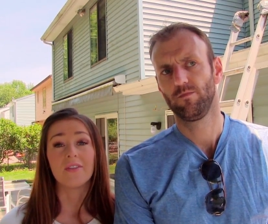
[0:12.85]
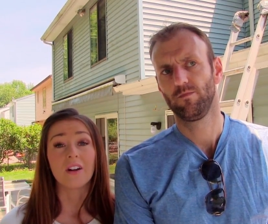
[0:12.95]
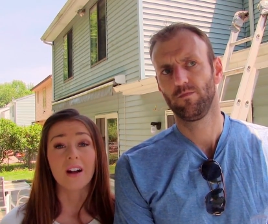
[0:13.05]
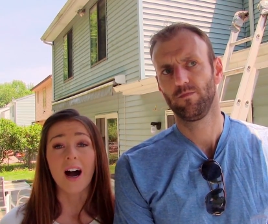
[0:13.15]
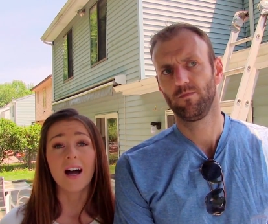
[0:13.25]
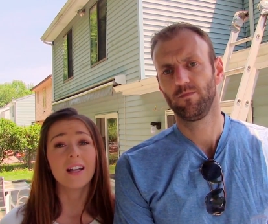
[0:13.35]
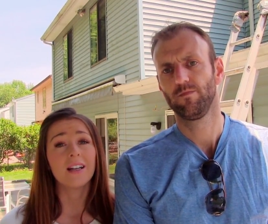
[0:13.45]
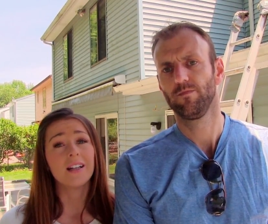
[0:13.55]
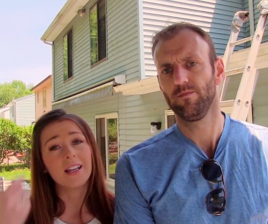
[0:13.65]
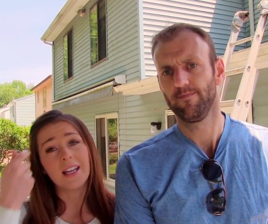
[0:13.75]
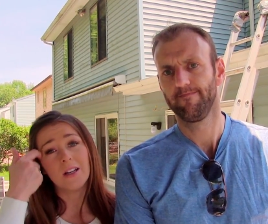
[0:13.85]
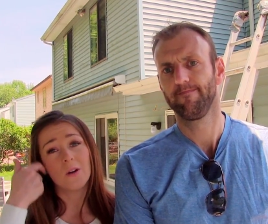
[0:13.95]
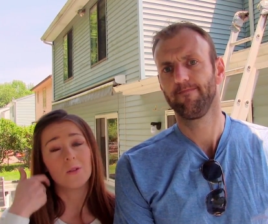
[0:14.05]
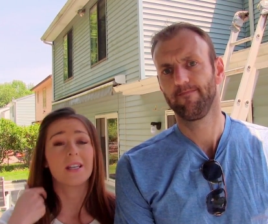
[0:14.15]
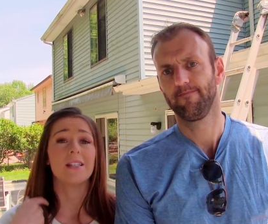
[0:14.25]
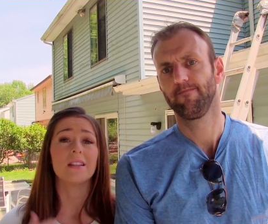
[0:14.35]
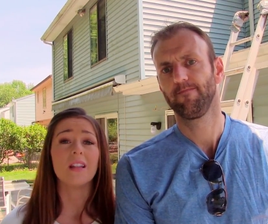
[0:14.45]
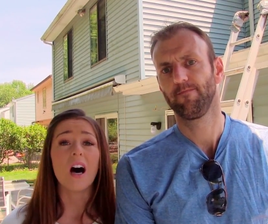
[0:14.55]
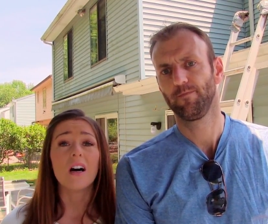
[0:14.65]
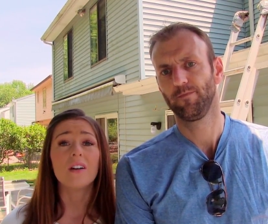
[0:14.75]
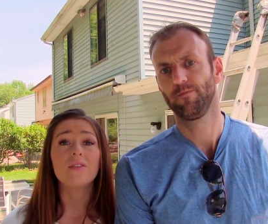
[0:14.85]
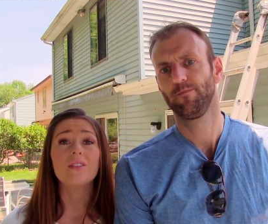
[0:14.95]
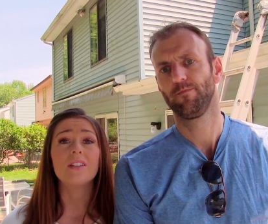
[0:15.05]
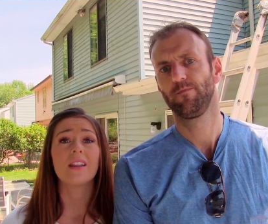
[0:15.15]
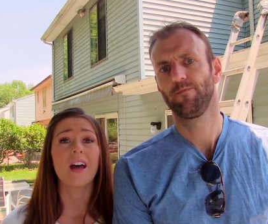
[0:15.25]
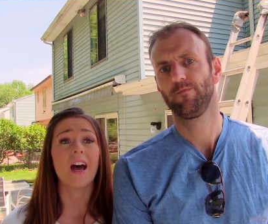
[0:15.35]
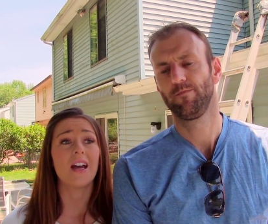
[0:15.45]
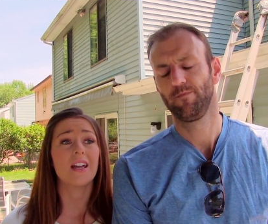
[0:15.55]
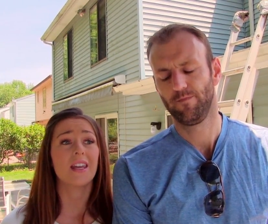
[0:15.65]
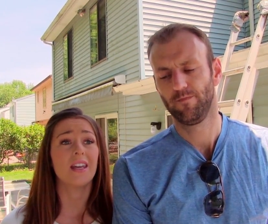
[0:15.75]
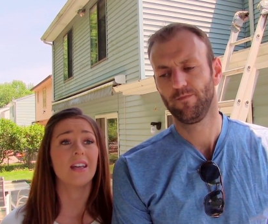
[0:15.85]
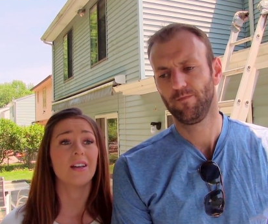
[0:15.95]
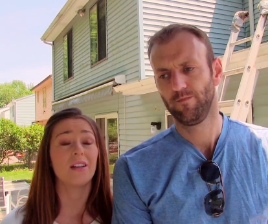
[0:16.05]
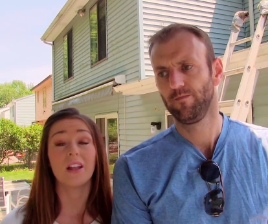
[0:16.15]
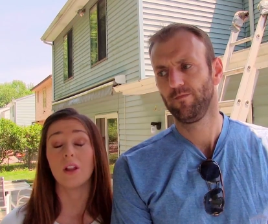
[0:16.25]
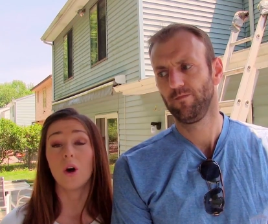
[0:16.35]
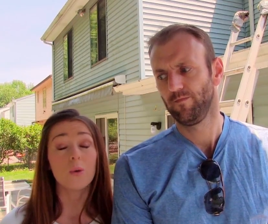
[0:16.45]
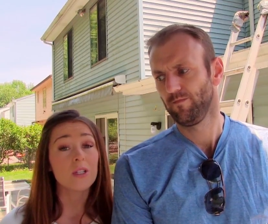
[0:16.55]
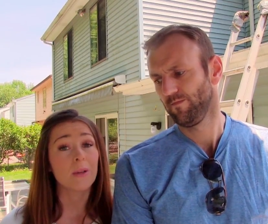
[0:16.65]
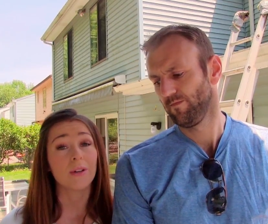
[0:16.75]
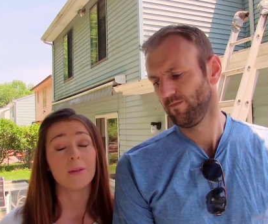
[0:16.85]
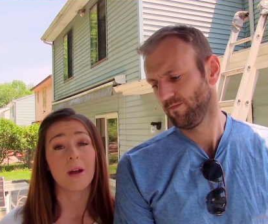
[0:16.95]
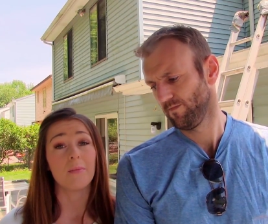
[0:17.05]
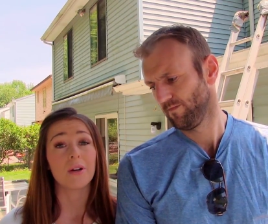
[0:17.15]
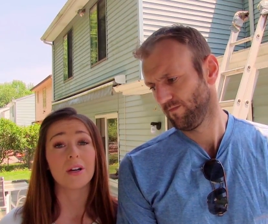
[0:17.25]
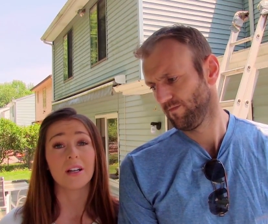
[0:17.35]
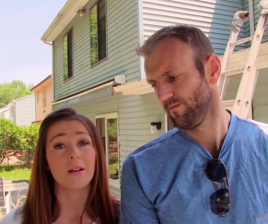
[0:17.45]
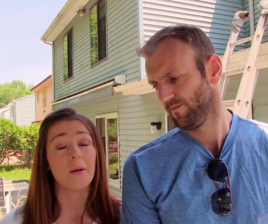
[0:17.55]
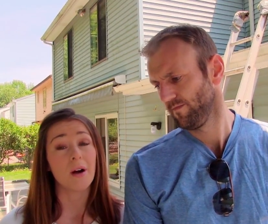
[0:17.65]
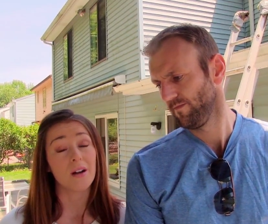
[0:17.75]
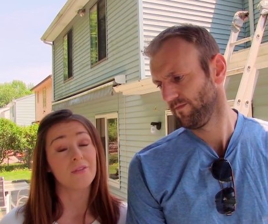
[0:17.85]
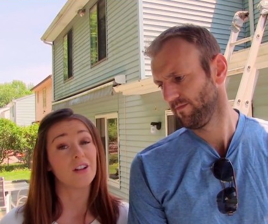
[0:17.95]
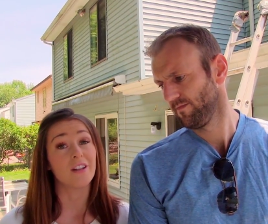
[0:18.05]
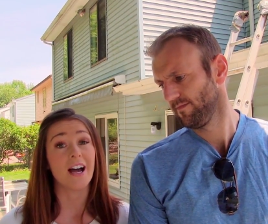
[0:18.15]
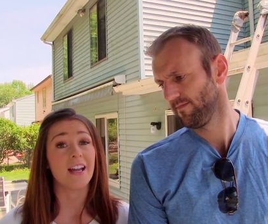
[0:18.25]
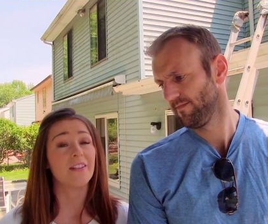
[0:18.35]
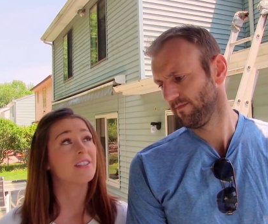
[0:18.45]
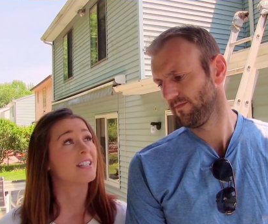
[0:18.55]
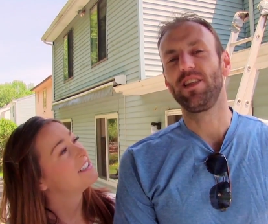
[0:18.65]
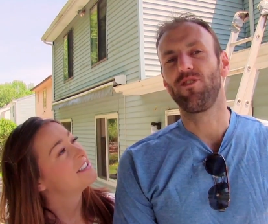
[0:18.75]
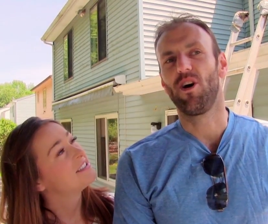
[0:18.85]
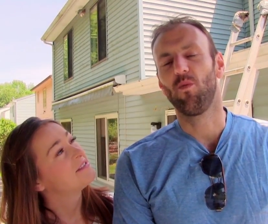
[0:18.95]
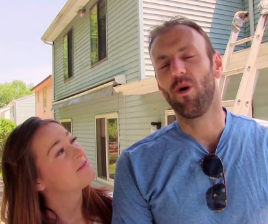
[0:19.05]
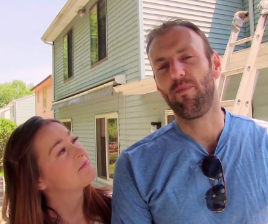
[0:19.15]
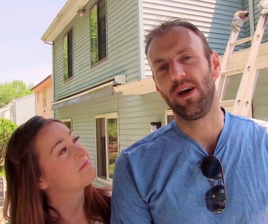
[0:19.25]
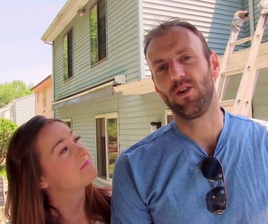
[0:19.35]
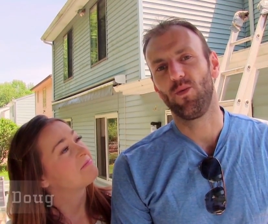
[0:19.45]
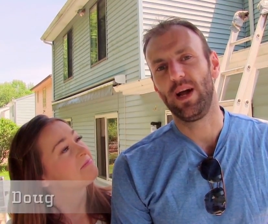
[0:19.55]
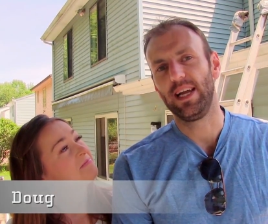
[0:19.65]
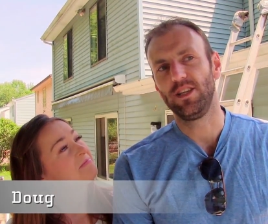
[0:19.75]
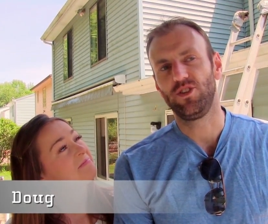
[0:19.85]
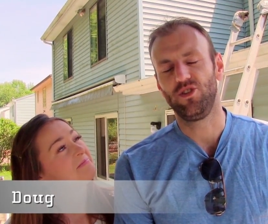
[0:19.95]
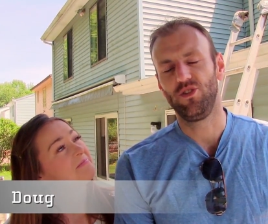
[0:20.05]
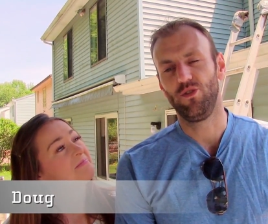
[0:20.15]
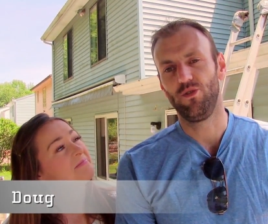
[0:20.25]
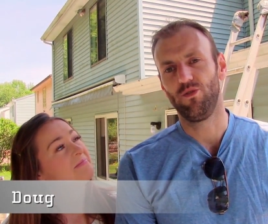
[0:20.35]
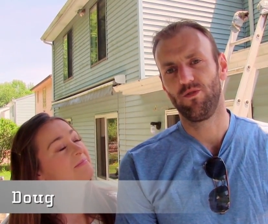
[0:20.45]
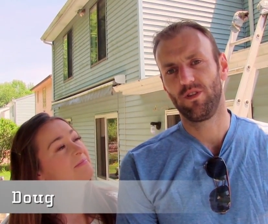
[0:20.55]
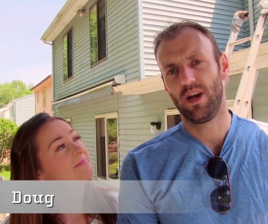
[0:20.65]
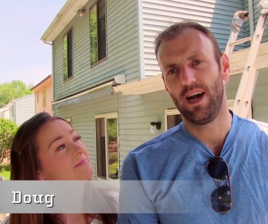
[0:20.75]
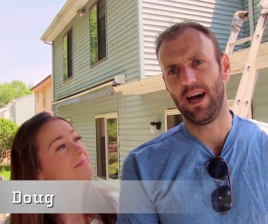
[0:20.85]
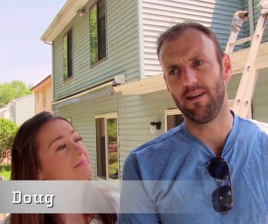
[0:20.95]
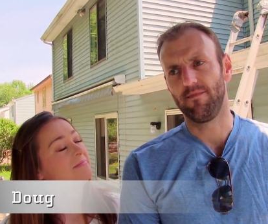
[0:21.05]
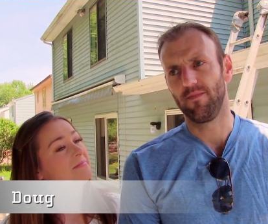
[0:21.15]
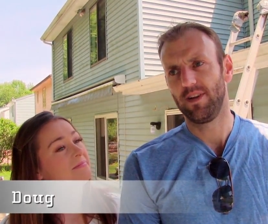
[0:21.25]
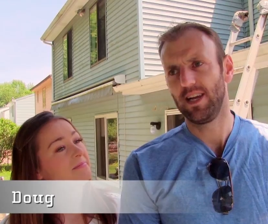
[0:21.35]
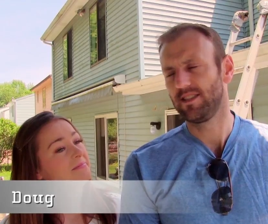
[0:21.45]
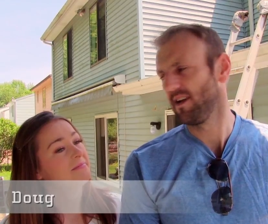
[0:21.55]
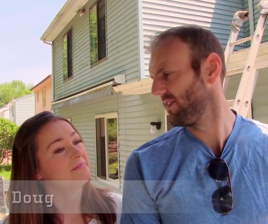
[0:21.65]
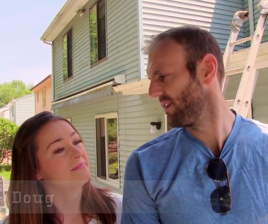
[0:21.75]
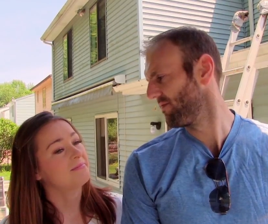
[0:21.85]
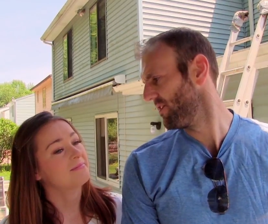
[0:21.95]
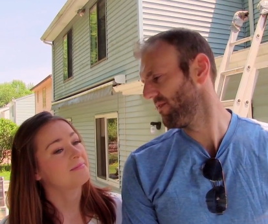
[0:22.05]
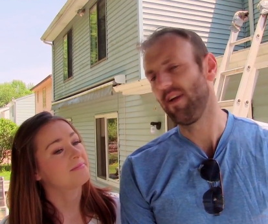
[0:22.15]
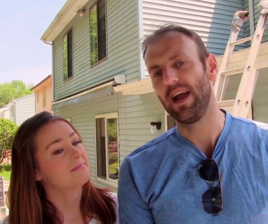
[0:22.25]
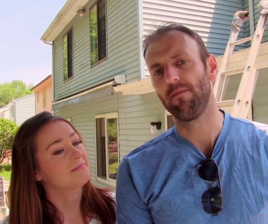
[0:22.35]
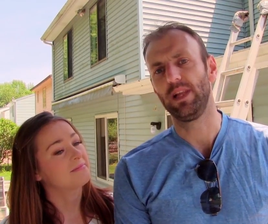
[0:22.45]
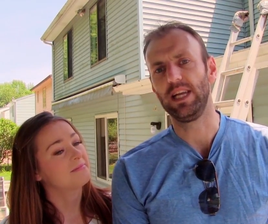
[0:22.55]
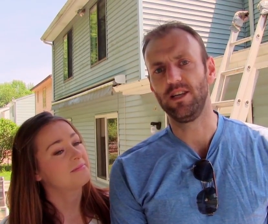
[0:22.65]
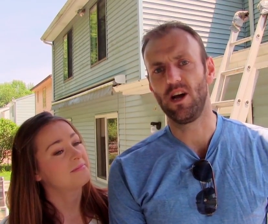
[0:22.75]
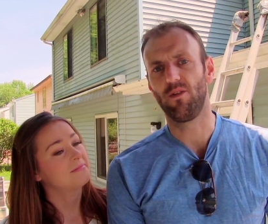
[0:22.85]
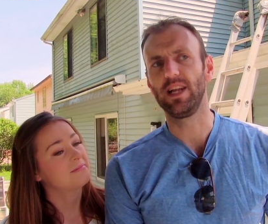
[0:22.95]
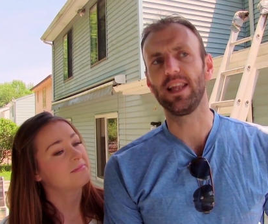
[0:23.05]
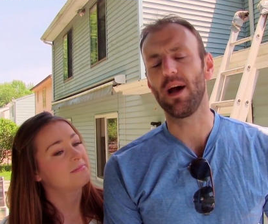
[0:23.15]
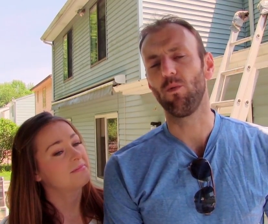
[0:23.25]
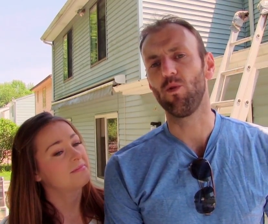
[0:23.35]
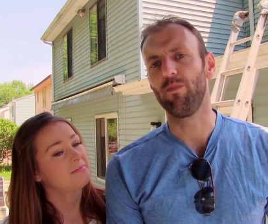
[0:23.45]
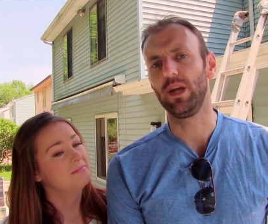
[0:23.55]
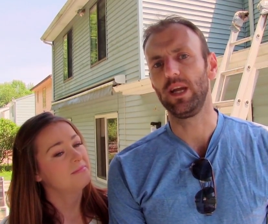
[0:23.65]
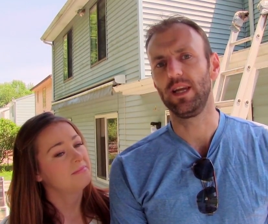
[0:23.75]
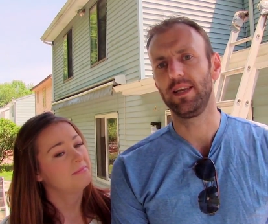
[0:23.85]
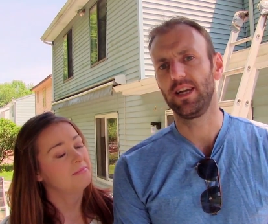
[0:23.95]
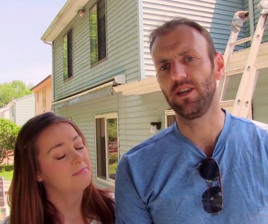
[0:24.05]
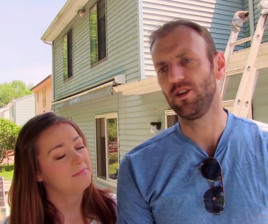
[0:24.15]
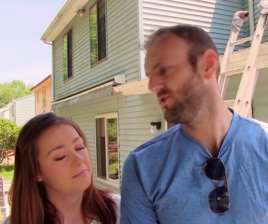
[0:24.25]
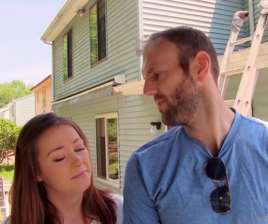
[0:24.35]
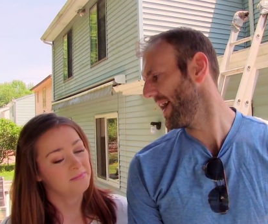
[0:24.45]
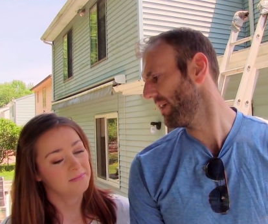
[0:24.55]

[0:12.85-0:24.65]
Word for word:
Speaker 1: not forgotten, that he knows he's loved, that he'll always be remembered and a part of our lives.
Speaker 2: Well, I thought what better way to get something for the family, knowing that we'll be in a new